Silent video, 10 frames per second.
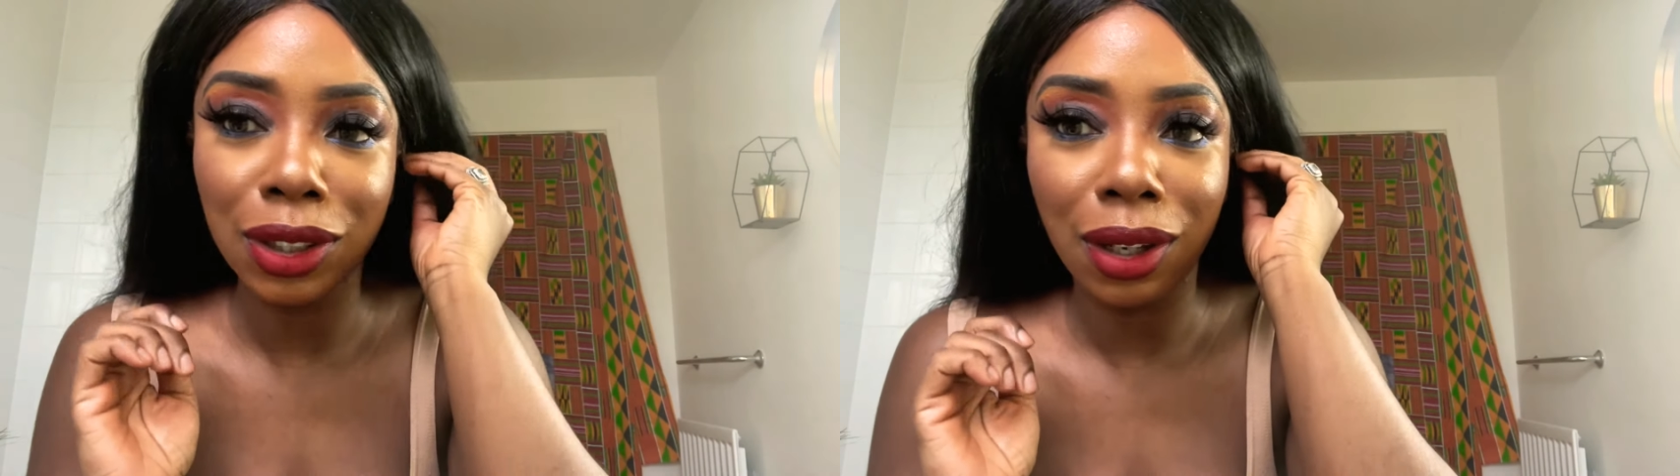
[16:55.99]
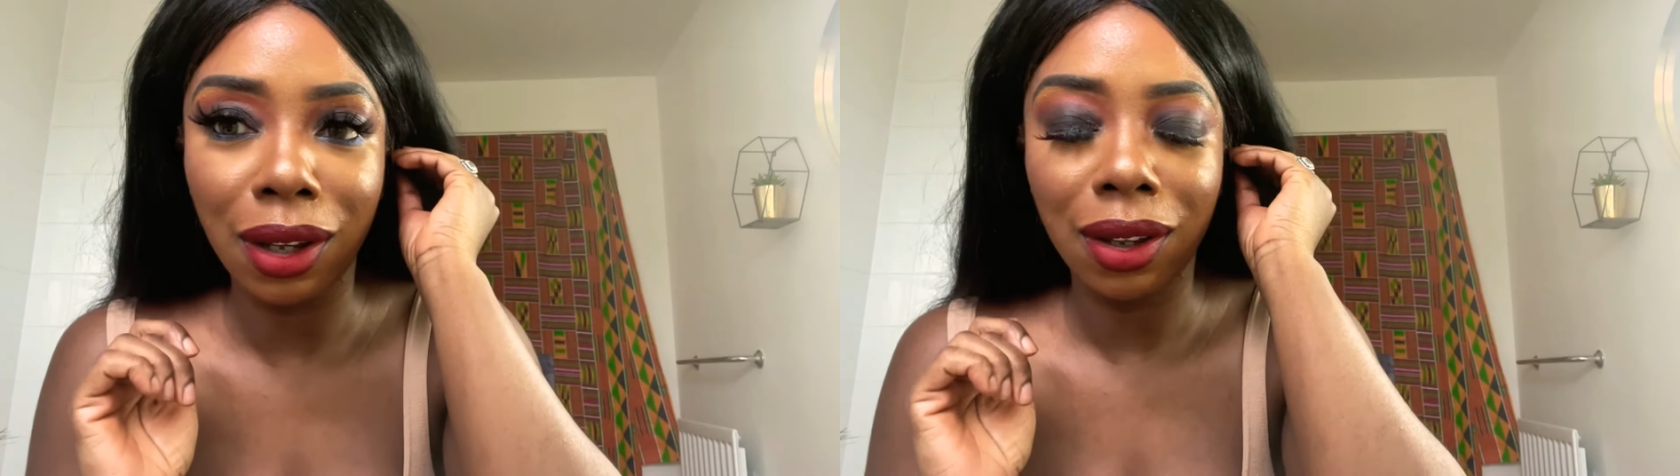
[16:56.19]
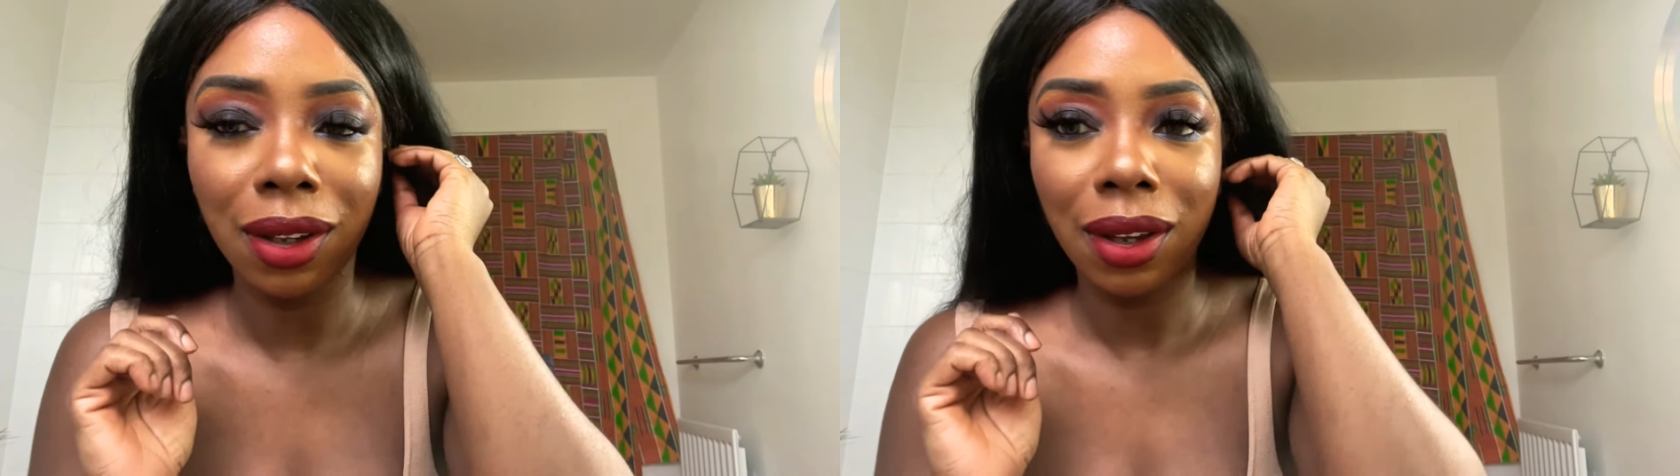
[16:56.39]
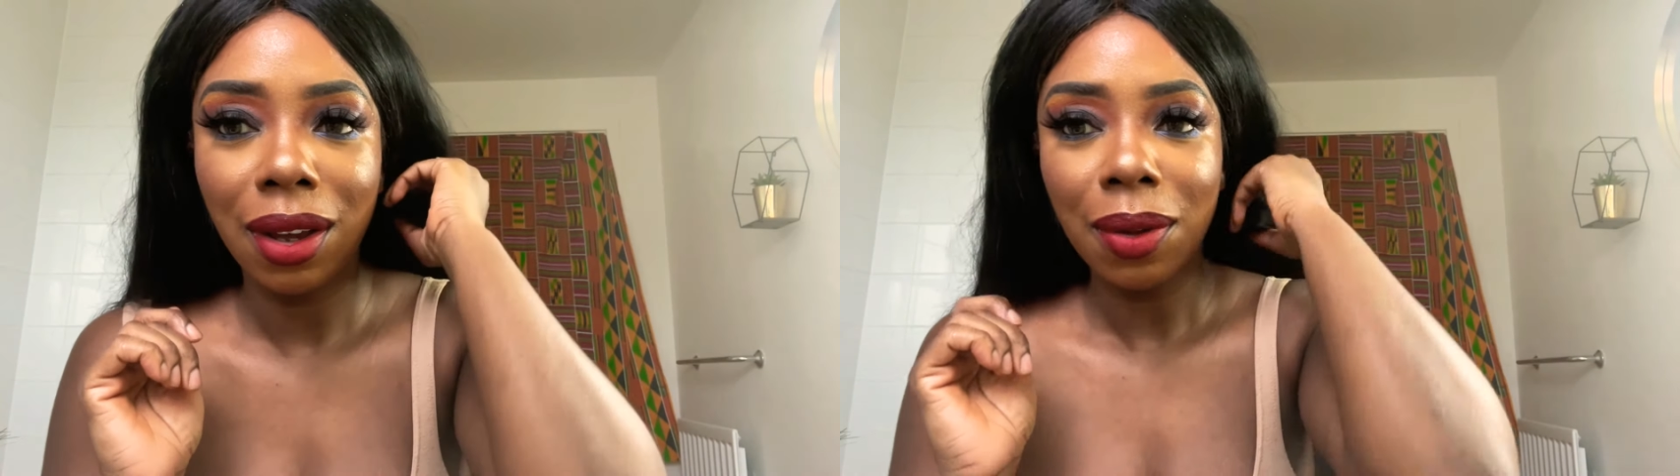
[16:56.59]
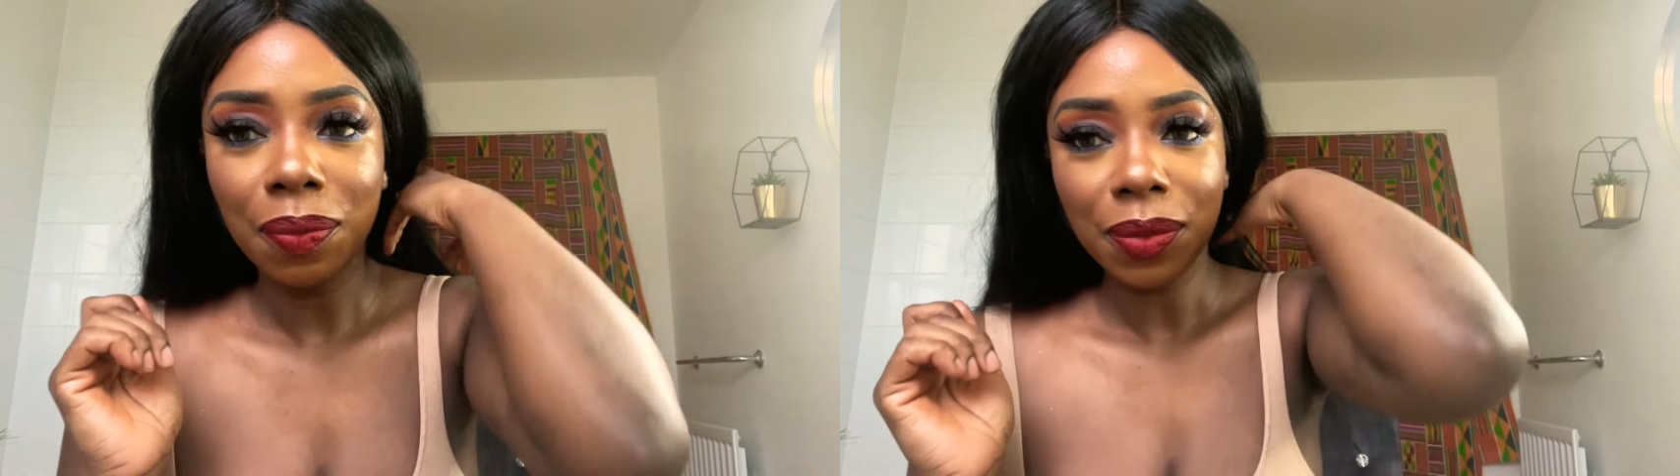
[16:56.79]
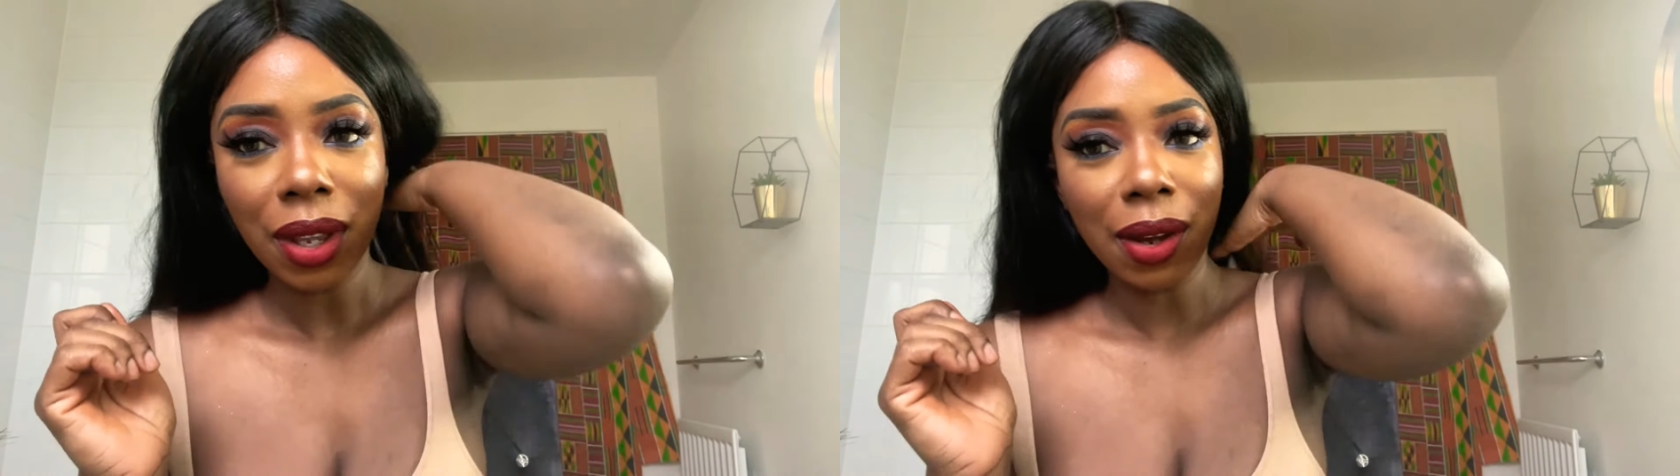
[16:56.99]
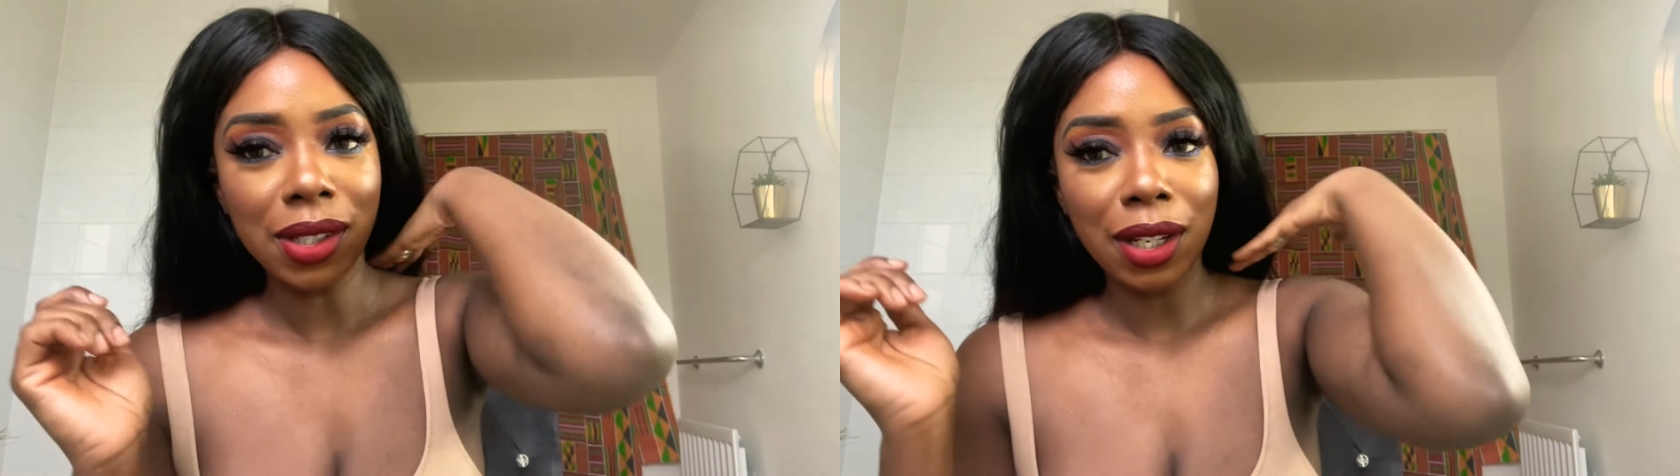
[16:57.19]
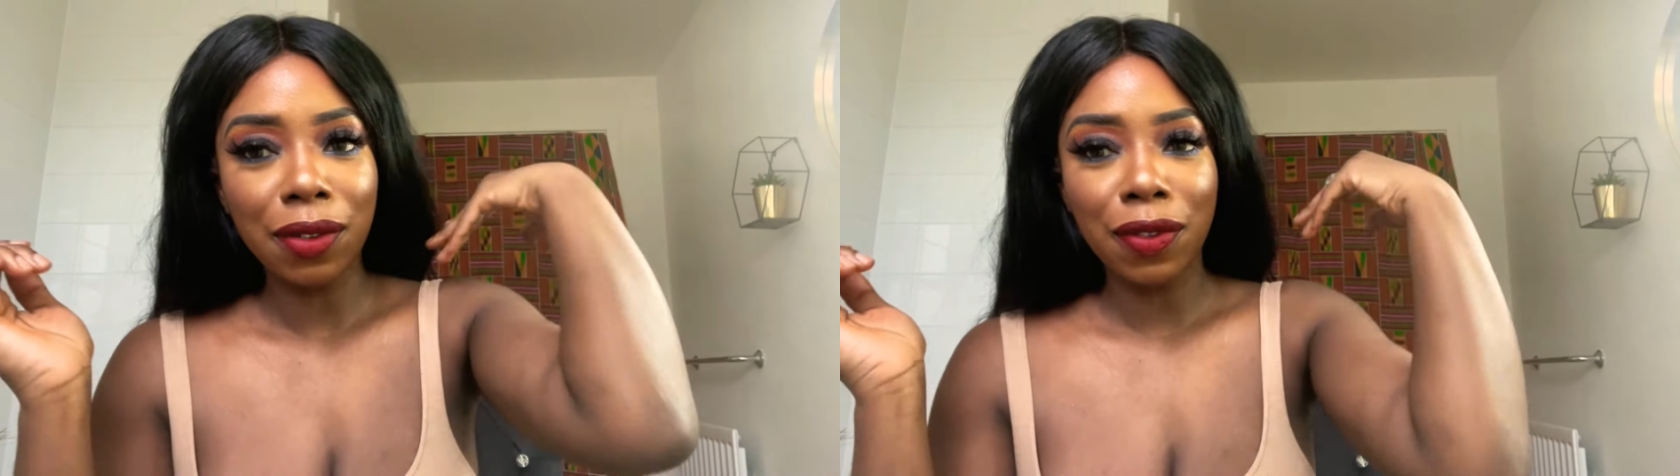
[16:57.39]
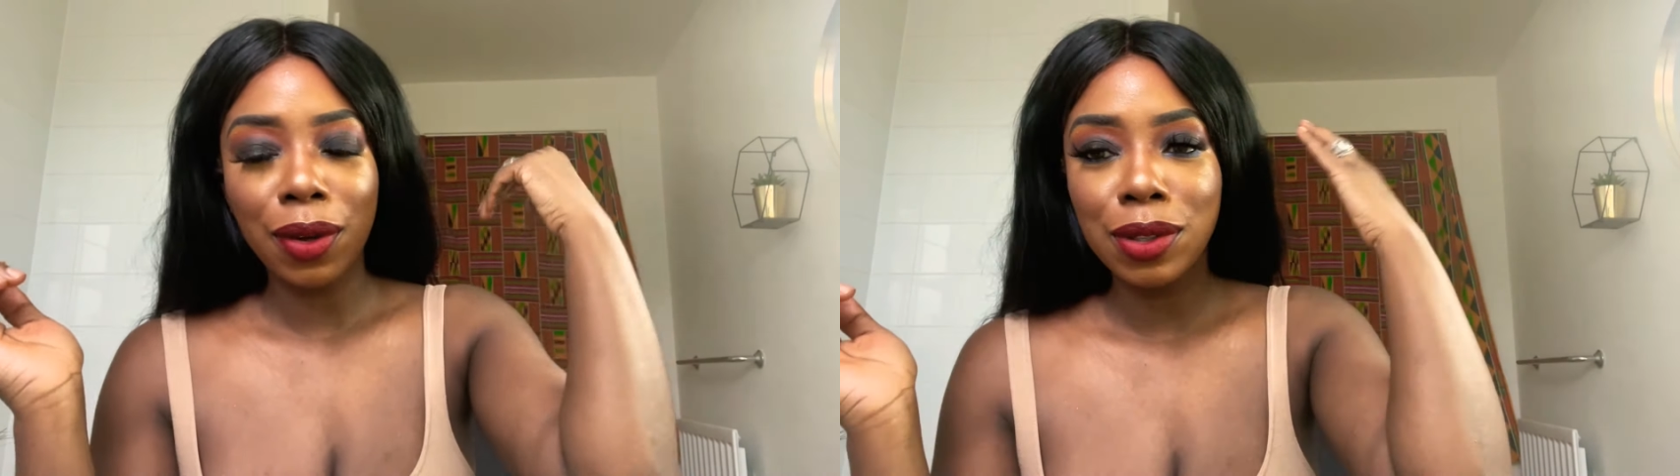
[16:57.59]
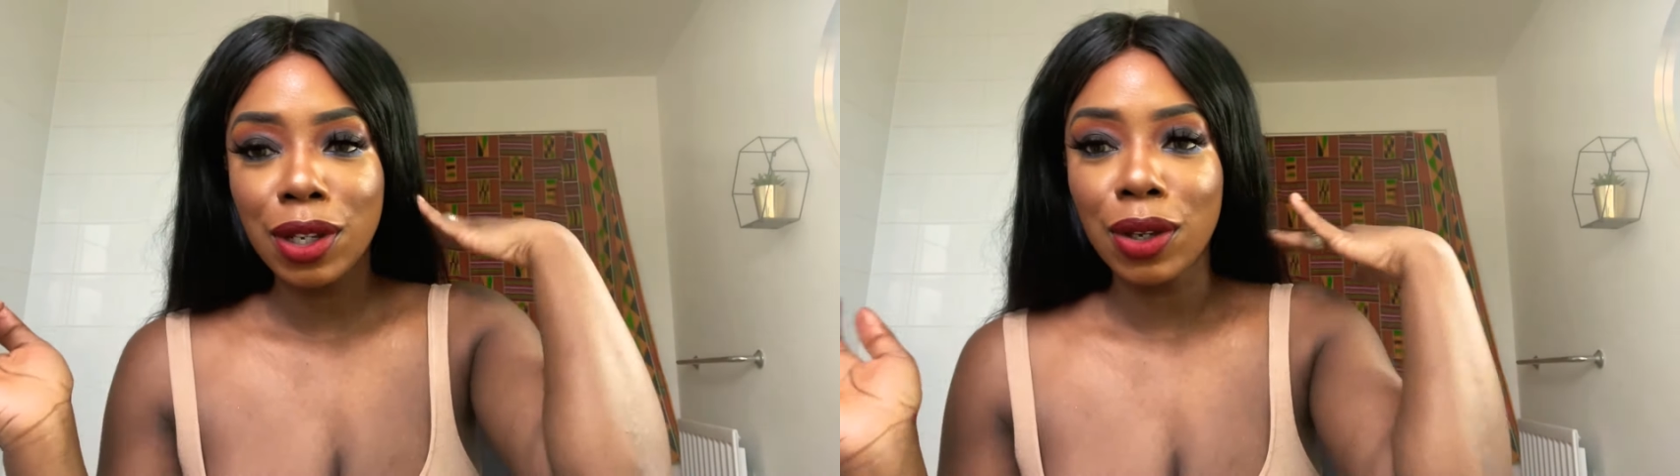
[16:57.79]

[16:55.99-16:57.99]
I'll take a photo.